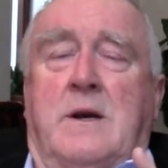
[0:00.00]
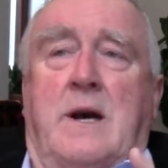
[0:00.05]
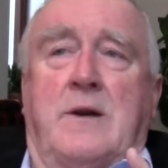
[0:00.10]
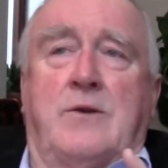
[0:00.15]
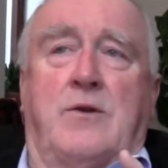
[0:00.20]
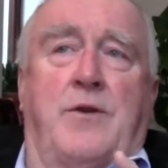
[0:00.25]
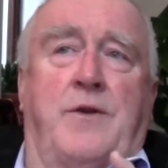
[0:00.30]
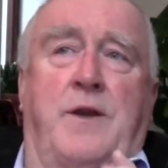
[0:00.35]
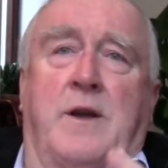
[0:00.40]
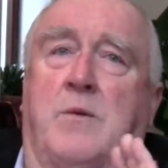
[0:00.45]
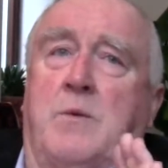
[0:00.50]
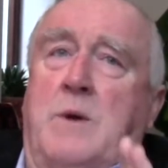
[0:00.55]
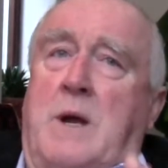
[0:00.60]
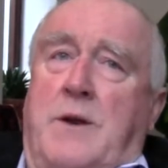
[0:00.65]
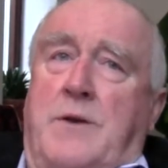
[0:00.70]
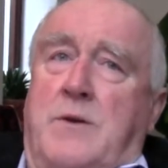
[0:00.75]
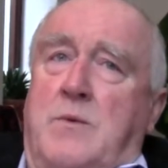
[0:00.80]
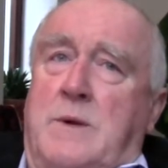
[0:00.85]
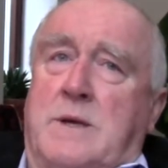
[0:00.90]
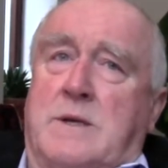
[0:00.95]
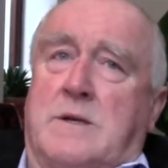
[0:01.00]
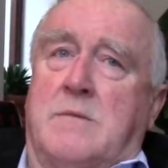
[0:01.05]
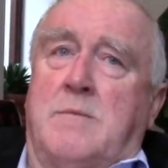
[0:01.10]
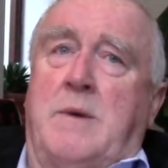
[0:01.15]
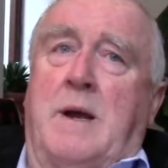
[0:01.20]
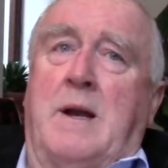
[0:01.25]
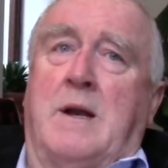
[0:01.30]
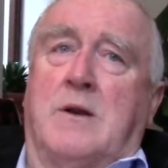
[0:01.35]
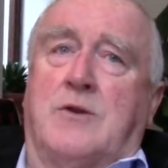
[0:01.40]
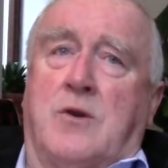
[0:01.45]
I don't think we had the Western
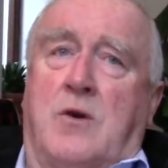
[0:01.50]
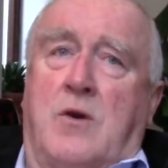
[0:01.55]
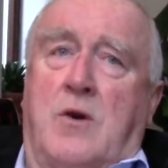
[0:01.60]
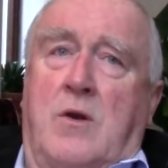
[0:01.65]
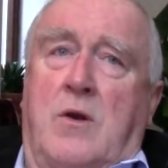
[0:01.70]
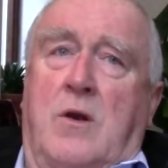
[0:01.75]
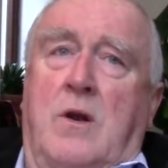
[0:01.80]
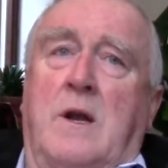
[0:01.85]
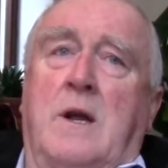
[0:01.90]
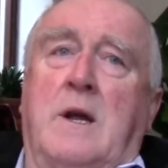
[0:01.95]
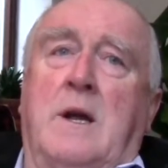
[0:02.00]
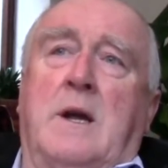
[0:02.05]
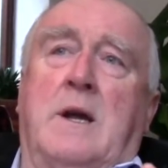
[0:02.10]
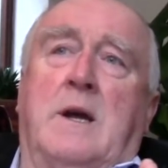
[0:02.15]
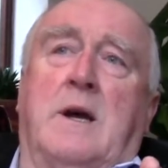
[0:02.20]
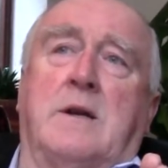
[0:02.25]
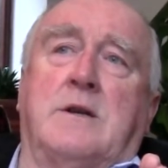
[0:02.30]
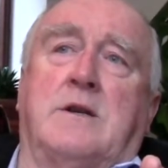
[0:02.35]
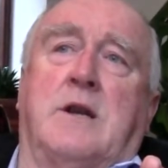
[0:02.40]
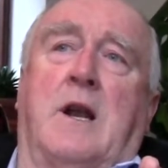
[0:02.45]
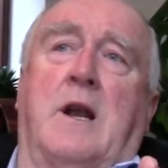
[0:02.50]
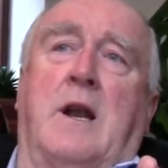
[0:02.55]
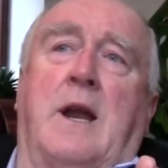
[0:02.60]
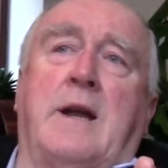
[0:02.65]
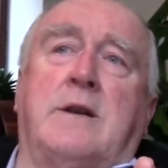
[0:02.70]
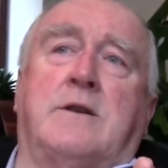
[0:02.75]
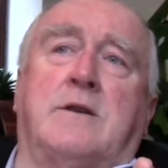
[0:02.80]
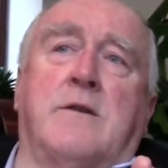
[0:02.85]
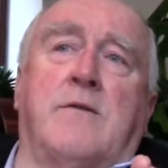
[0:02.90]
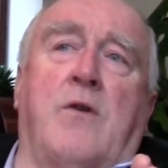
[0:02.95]
Mail at all until
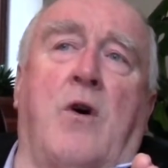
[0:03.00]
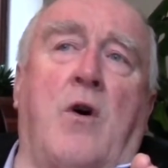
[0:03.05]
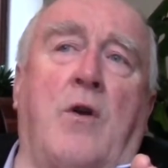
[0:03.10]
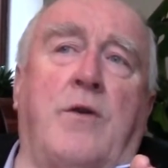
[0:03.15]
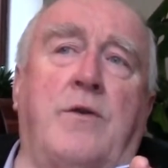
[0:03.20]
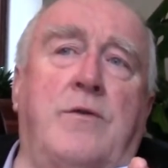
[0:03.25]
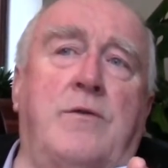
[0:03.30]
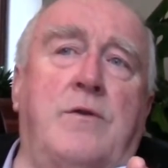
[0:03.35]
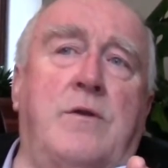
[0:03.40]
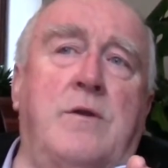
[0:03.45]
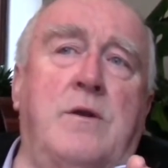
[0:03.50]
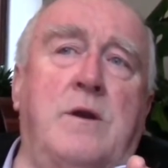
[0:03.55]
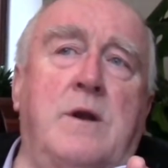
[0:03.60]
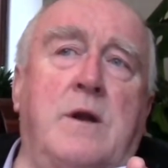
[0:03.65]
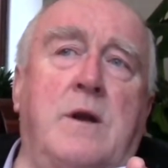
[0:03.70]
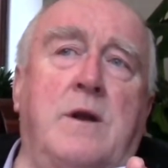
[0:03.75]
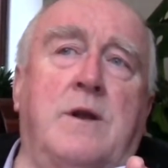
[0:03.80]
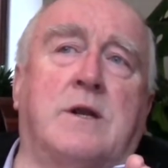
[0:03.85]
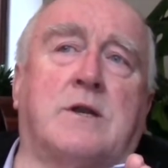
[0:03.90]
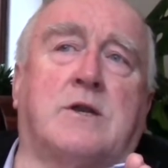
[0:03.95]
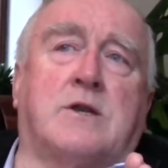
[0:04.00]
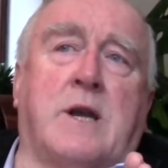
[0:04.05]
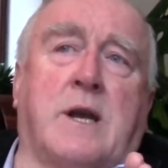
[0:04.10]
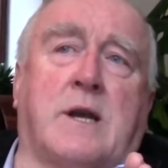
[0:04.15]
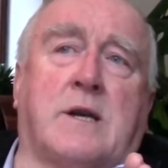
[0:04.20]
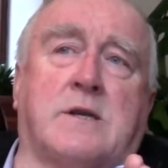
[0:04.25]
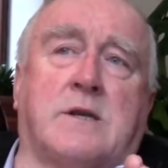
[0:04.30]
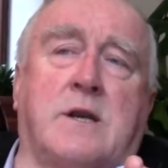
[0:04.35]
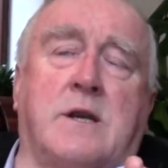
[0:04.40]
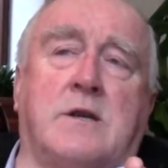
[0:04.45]
later on in the
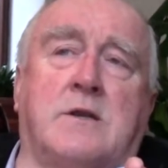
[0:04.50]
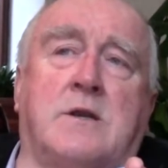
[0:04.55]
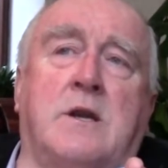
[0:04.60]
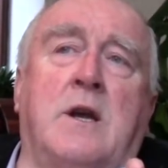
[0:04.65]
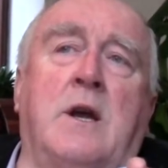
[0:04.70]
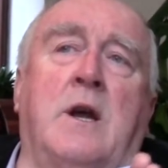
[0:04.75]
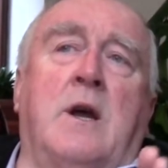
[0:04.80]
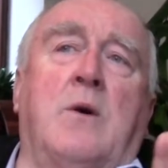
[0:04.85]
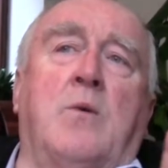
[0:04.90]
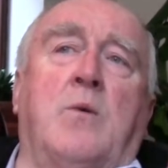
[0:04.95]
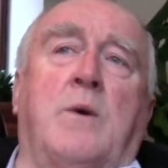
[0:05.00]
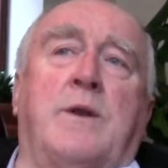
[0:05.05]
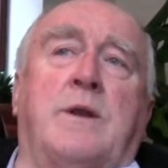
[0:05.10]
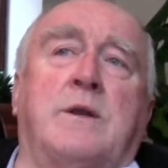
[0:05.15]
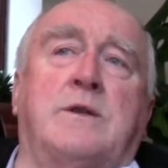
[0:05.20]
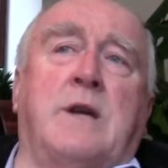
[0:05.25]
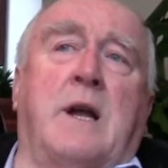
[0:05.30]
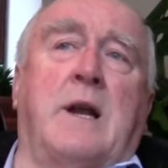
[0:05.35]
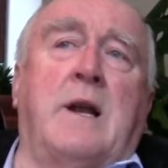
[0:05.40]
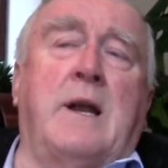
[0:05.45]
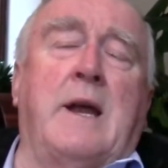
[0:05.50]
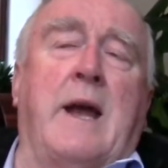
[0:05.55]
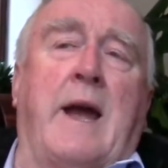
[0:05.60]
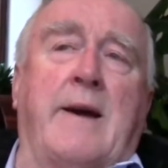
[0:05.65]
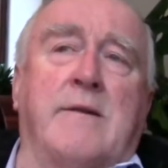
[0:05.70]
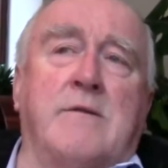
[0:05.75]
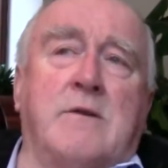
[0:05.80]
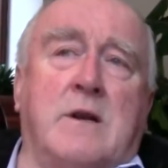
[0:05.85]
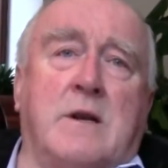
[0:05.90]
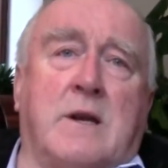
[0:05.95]
sixties when the Daily
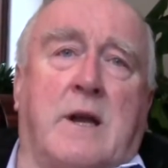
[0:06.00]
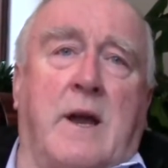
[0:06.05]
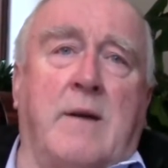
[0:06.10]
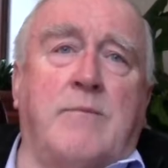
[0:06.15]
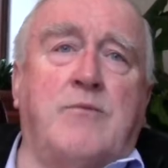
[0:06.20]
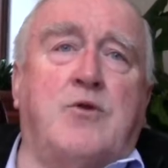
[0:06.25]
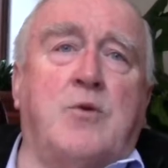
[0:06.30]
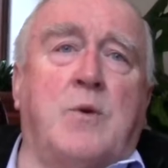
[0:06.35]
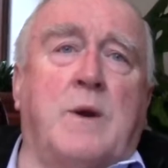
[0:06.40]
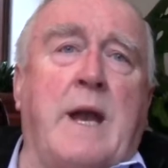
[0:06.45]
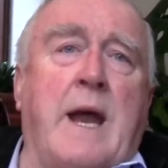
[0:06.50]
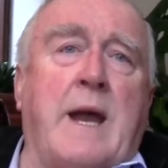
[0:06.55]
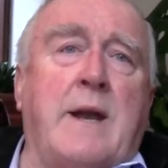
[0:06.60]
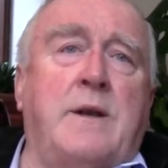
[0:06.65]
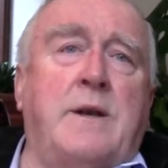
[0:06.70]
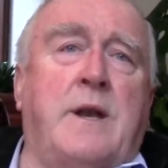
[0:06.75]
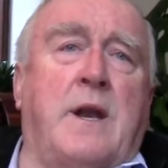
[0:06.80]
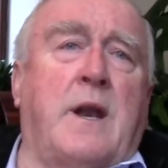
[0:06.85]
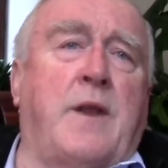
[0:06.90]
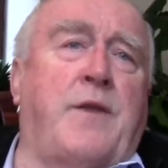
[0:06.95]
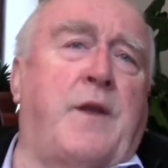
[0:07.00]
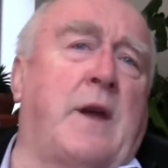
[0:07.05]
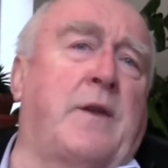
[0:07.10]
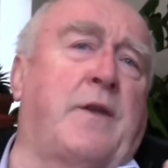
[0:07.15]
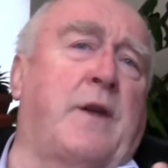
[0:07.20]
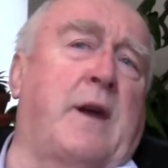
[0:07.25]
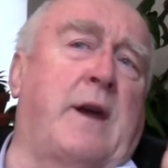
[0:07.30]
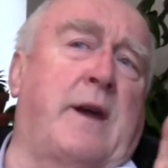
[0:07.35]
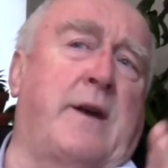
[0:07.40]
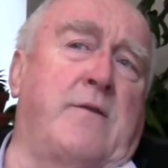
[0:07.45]
Herald came to an end, and I
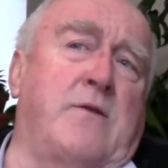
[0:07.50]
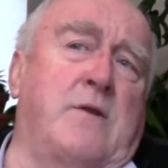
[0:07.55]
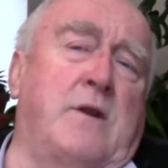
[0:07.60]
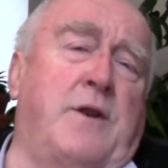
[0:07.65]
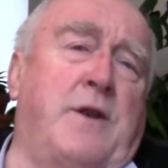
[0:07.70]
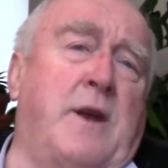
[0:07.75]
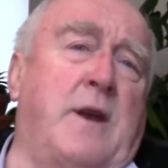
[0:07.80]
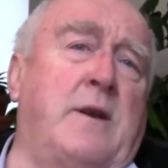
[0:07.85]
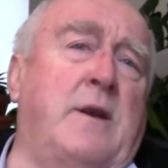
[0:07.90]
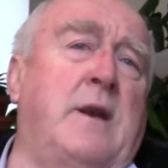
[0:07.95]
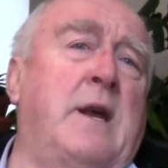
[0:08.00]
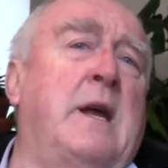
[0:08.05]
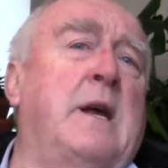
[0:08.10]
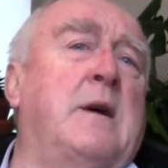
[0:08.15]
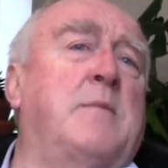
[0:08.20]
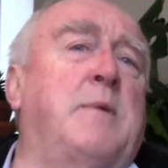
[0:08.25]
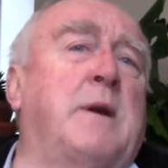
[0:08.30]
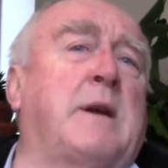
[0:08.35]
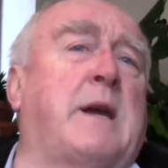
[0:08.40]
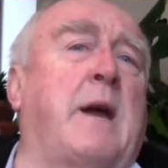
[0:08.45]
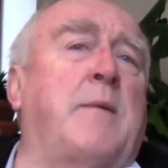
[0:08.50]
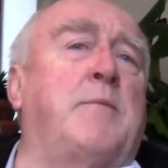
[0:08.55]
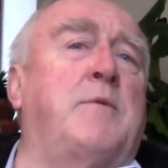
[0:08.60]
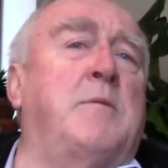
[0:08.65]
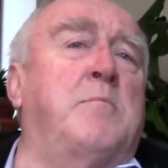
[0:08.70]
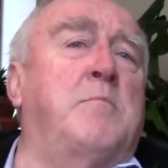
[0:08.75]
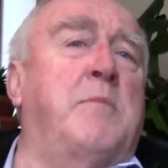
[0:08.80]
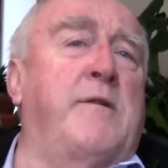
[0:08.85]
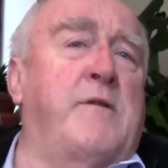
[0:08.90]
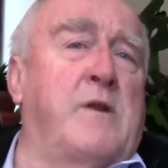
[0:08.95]
think the Herald then became
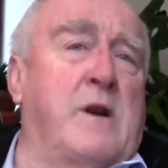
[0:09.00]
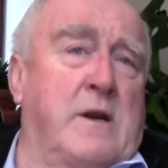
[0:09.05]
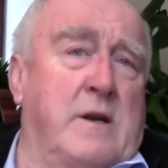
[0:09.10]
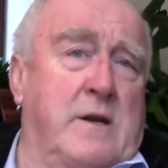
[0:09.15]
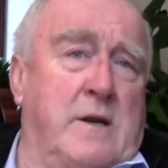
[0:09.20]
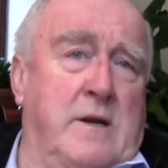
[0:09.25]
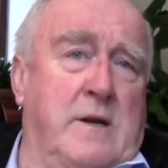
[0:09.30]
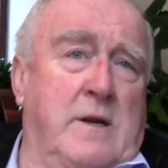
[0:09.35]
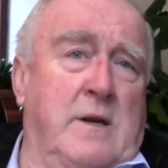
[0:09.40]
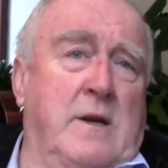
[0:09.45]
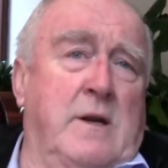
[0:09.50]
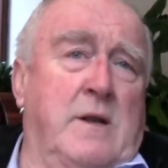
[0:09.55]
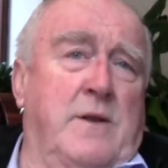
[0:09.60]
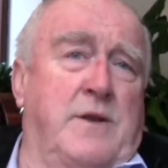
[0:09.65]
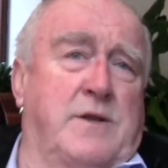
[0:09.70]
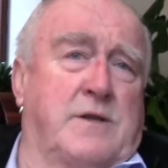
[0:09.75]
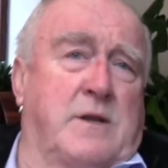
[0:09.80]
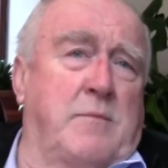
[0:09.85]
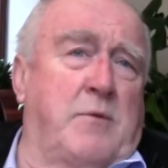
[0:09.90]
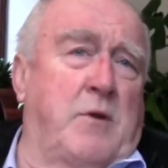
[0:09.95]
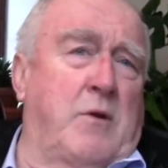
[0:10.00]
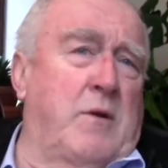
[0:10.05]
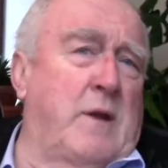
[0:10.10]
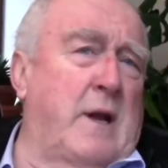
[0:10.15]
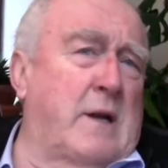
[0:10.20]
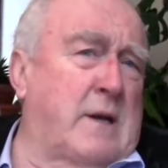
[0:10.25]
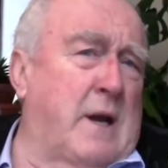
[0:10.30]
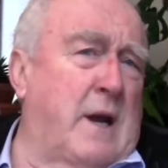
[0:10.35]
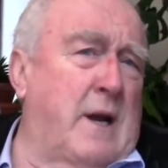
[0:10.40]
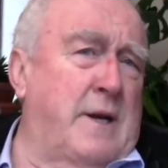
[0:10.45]
the Mirror. Something of
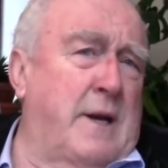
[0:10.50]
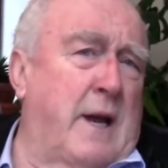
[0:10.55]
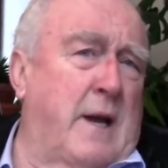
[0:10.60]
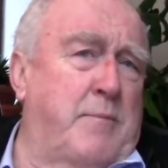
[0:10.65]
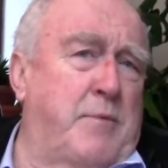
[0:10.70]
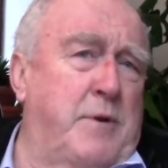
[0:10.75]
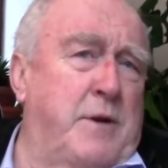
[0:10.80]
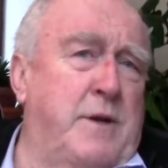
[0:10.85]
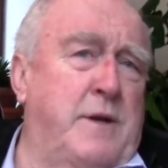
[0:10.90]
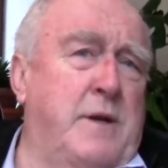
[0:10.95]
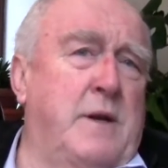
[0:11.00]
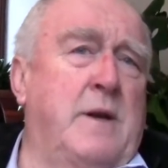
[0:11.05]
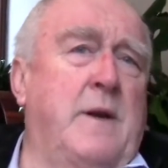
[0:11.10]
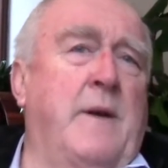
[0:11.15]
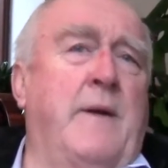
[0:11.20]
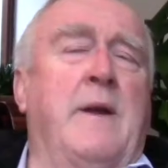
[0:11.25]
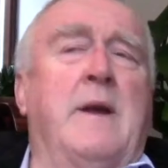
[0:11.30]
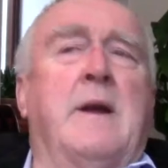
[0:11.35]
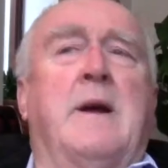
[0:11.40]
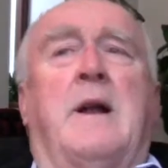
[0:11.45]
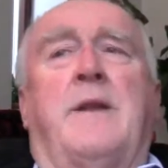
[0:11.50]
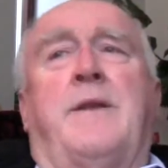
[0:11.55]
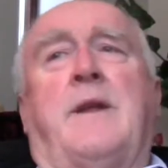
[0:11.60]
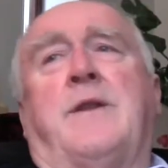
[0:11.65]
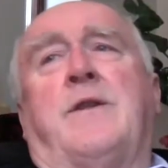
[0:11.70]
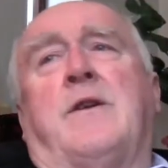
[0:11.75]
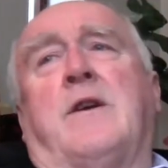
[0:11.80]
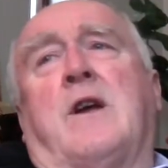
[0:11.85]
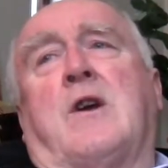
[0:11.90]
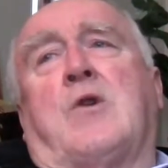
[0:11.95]
that kind happened, and
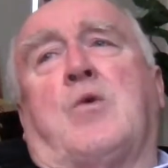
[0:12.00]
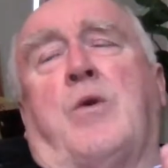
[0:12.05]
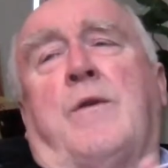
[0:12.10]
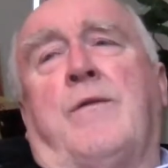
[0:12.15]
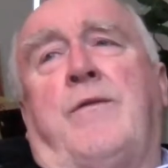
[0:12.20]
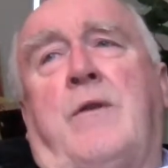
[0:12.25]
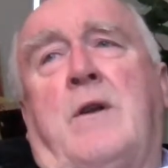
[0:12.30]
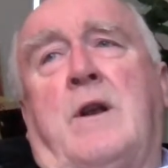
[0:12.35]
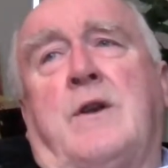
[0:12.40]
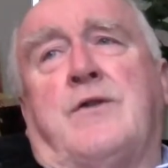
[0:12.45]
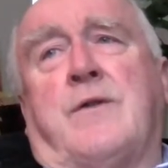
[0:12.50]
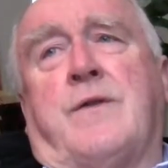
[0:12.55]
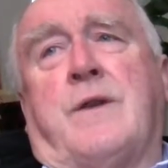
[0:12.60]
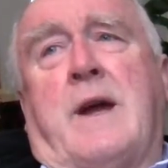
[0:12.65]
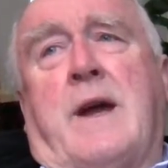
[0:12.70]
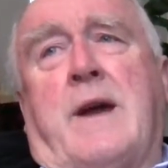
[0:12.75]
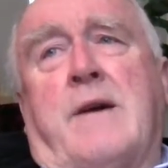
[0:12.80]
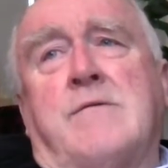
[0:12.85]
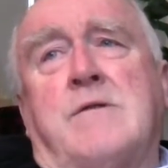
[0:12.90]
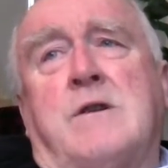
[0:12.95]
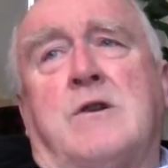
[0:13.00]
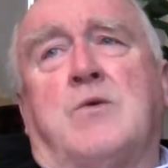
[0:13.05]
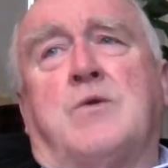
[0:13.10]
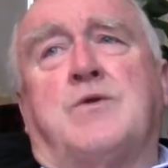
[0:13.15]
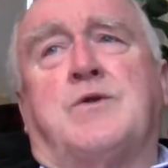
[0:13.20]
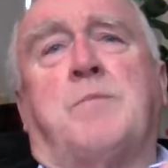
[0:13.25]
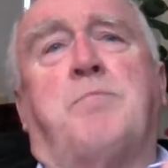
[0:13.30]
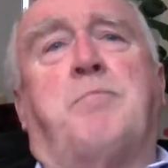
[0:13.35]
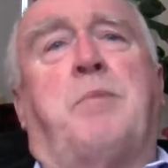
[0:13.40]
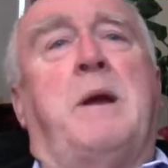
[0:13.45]
then the equivalent of the Herald
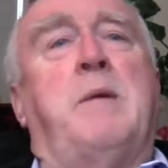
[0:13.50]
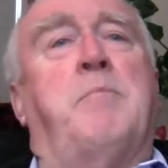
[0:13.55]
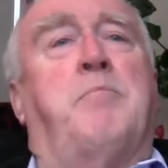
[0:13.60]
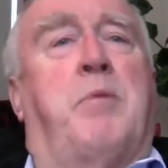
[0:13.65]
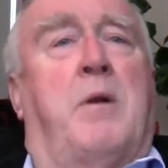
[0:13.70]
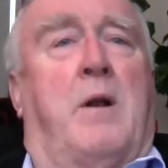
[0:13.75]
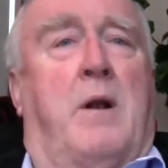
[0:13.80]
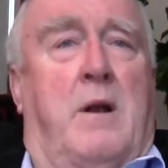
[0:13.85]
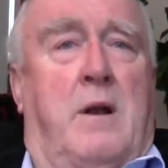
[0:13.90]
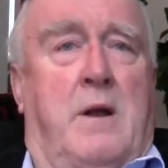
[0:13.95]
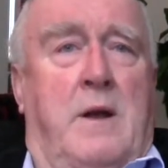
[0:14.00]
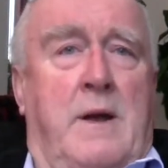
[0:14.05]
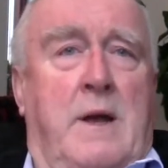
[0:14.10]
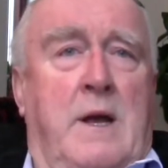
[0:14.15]
was the People.